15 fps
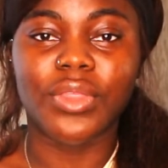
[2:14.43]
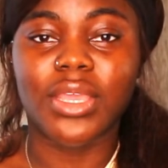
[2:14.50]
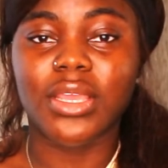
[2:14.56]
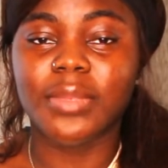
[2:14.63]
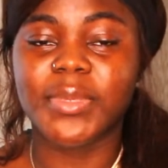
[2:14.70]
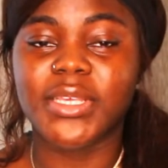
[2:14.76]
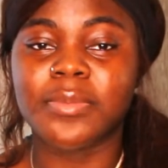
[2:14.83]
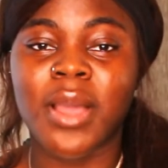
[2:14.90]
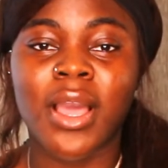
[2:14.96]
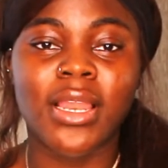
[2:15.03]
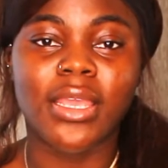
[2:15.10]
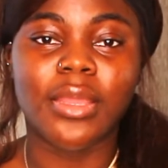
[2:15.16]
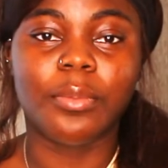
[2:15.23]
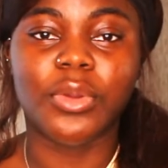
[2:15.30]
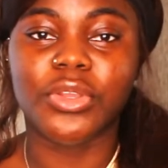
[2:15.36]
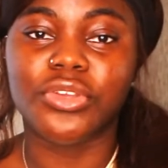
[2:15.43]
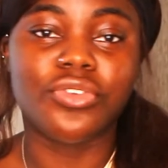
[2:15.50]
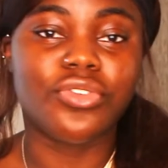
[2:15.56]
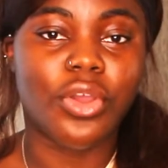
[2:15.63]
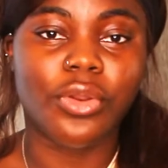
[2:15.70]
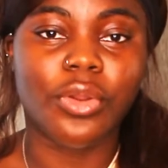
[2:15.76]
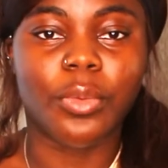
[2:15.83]
They could be smiling, but you
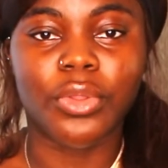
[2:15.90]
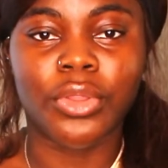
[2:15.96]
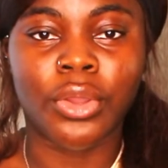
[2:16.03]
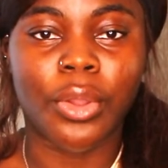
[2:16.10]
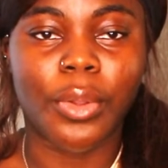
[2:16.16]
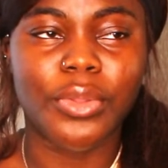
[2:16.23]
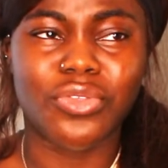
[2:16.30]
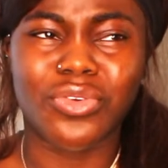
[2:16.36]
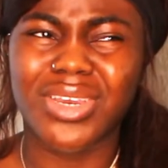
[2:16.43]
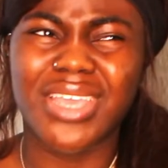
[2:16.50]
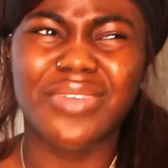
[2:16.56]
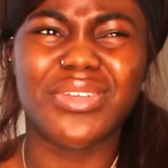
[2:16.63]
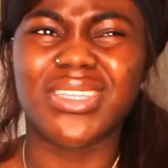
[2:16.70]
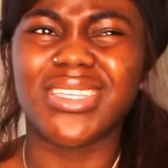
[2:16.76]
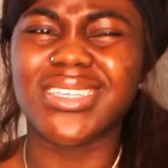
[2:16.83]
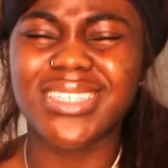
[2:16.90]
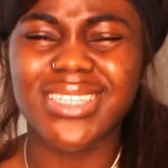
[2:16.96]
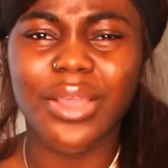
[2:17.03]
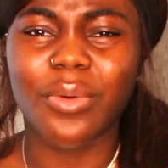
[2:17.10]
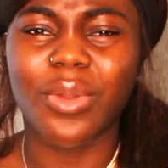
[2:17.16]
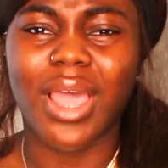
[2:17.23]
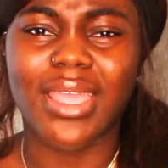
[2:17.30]
don't know what they're going through. And even
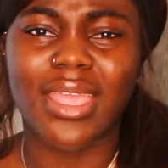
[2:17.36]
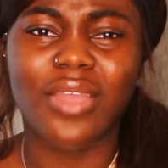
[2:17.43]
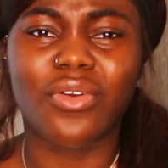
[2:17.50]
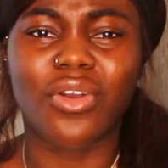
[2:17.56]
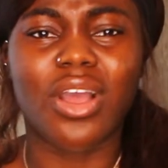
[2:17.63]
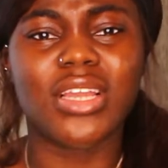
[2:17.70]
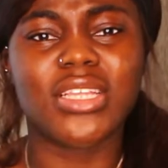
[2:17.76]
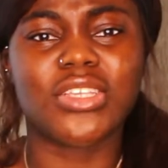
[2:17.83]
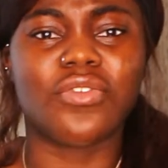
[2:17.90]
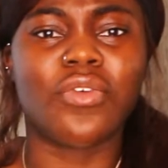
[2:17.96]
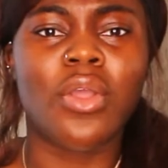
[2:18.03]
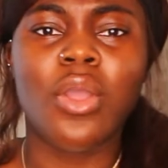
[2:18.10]
still, like, regardless of